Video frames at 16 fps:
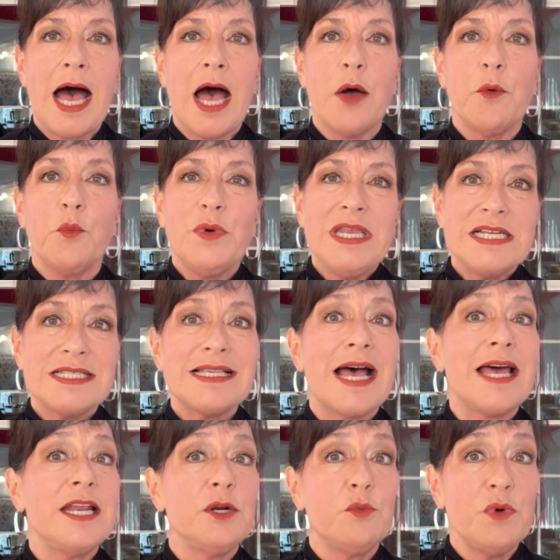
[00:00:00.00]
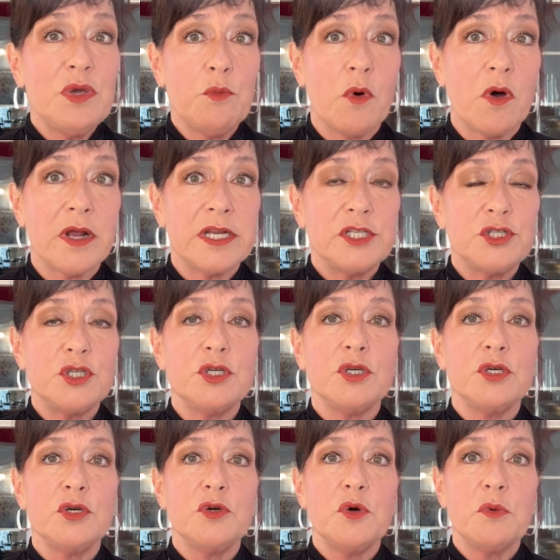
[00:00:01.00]
We decided we wanted
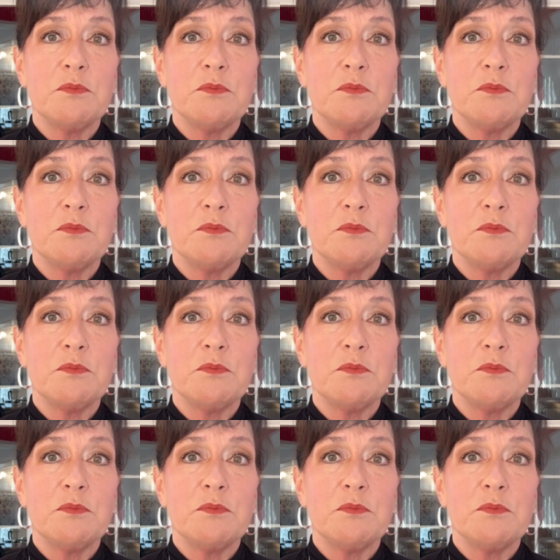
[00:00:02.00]
to